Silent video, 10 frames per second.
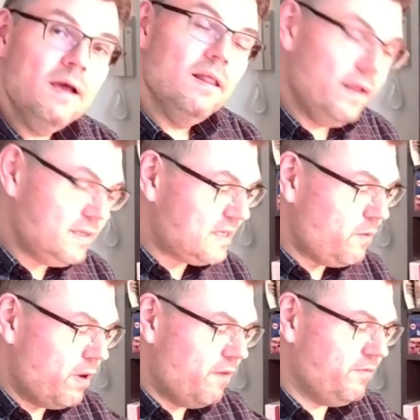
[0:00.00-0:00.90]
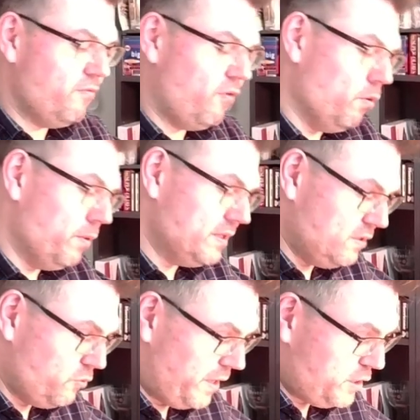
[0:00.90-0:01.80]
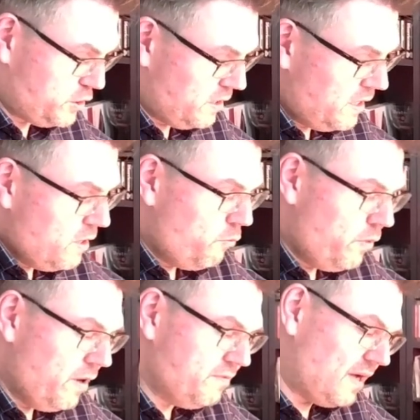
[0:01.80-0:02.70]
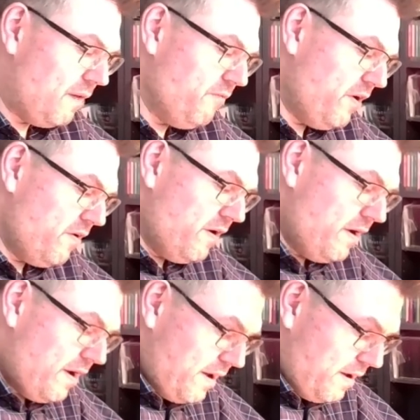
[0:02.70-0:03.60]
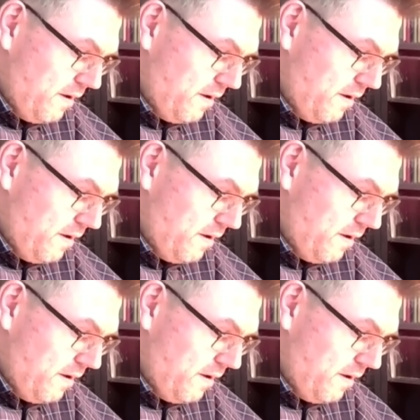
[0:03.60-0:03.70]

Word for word: Let's say we have the following situation. We have somewhere a